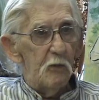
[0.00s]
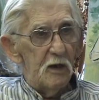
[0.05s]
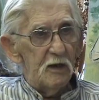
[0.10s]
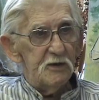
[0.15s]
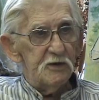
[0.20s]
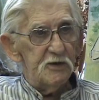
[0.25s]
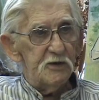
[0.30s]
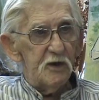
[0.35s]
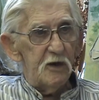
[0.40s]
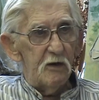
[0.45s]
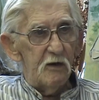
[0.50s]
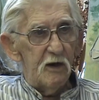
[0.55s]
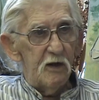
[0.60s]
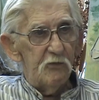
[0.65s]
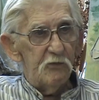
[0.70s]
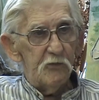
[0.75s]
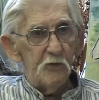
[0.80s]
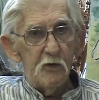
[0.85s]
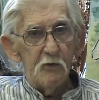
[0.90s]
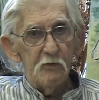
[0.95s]
ones that are
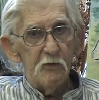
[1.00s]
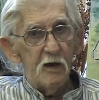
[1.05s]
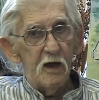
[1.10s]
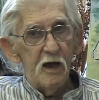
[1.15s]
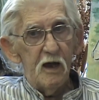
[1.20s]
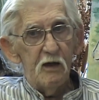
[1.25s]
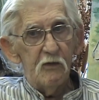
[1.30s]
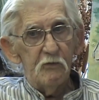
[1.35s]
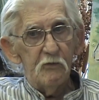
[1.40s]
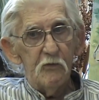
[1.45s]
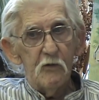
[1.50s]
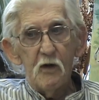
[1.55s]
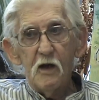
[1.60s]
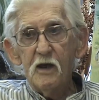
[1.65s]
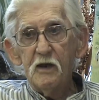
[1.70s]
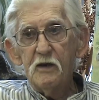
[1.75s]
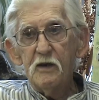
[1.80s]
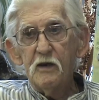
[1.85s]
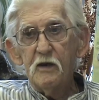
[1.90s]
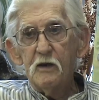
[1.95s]
left over, I have no
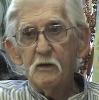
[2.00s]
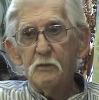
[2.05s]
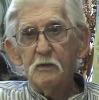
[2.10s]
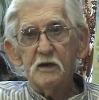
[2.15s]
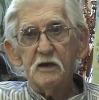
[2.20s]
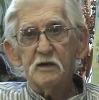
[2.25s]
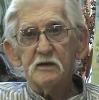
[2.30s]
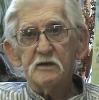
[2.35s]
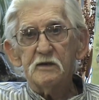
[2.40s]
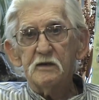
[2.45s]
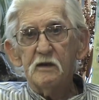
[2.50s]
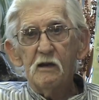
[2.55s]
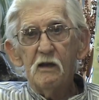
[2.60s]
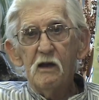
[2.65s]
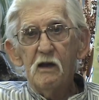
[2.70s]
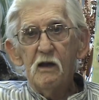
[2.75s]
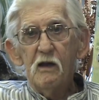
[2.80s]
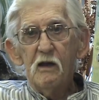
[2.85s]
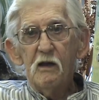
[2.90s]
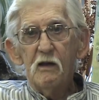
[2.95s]
idea because
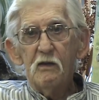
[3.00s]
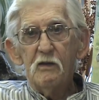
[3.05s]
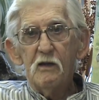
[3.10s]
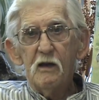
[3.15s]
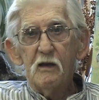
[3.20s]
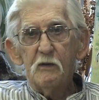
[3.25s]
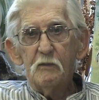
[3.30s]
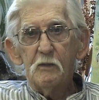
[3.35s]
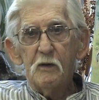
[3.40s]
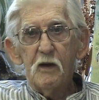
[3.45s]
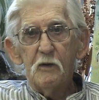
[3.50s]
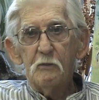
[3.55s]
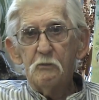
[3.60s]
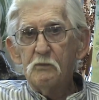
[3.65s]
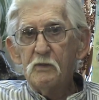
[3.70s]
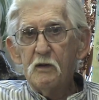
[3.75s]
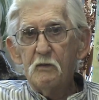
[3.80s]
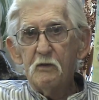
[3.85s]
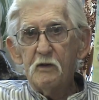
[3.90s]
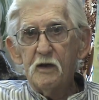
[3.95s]

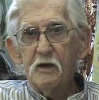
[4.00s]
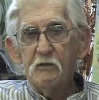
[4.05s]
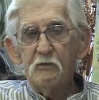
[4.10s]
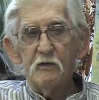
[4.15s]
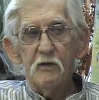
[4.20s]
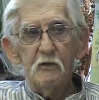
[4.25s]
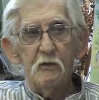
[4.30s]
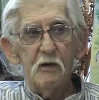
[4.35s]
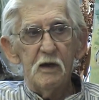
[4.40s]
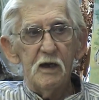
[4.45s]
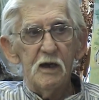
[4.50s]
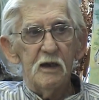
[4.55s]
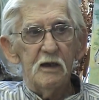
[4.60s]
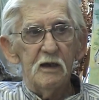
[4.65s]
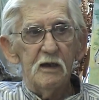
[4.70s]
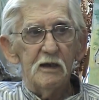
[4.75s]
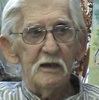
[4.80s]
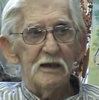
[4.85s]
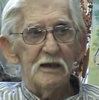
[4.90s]
they were given away